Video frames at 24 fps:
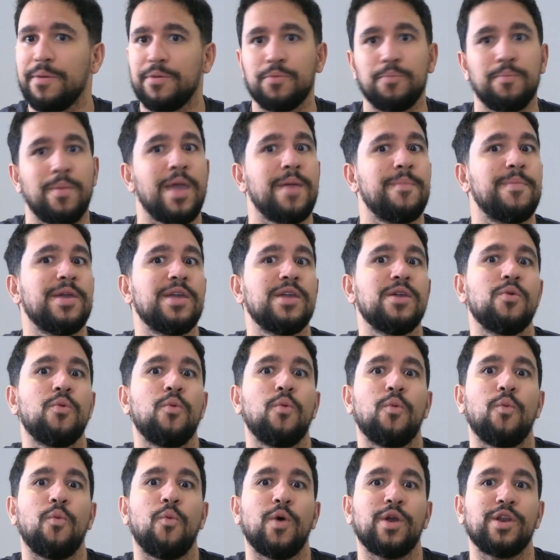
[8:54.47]
maybe
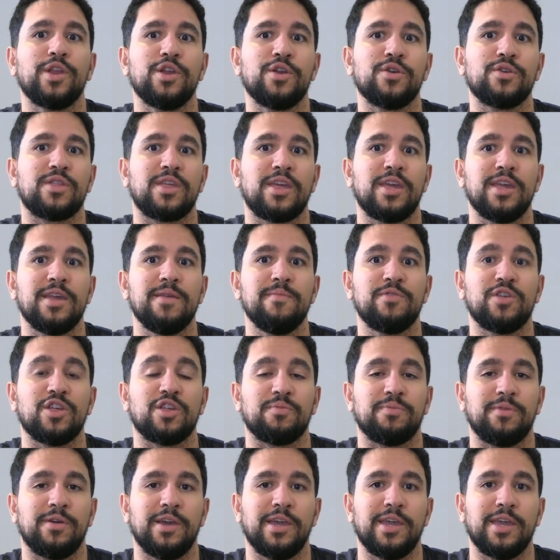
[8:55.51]
one of your teams is
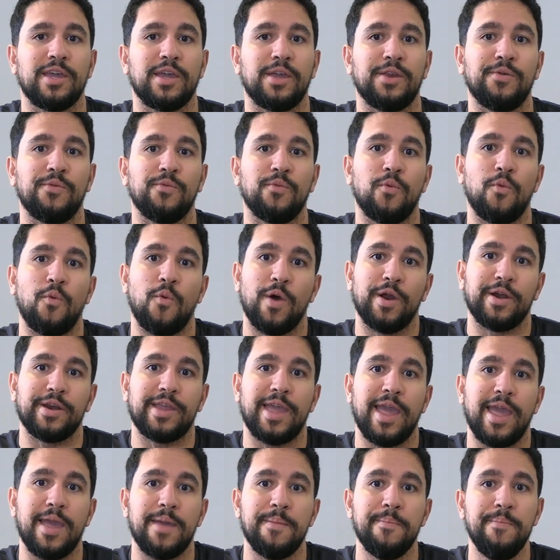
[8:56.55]
playing in one
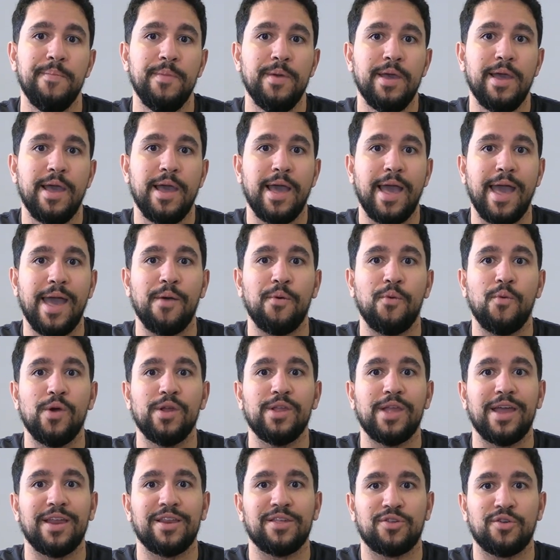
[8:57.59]
game at
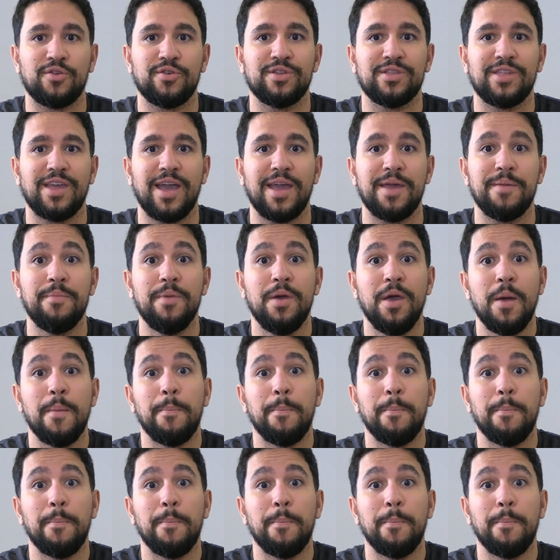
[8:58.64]
a certain time,